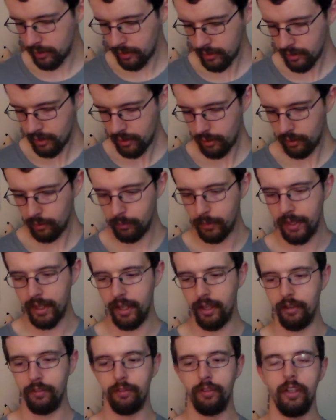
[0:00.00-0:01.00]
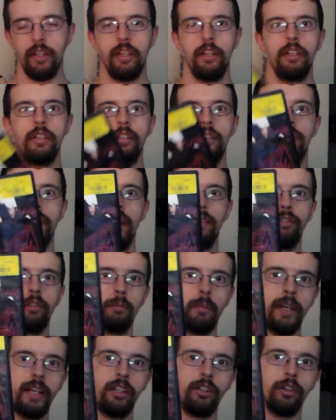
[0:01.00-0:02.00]
on. We have
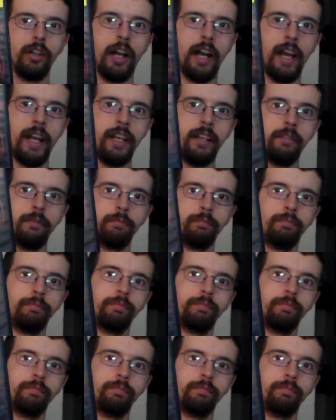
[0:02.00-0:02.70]
Devil May Cry,